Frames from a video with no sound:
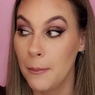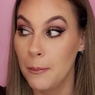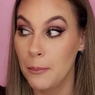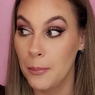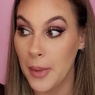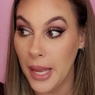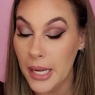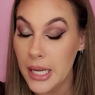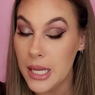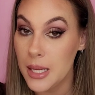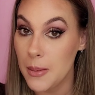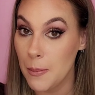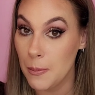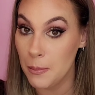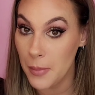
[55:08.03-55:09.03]

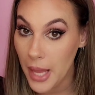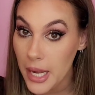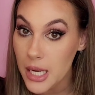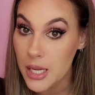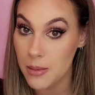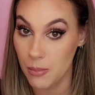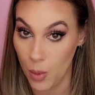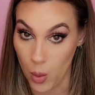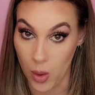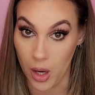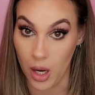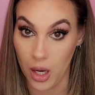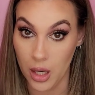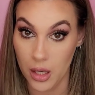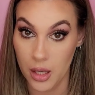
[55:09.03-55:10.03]
many, many
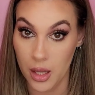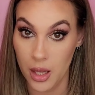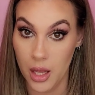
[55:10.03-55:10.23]
more,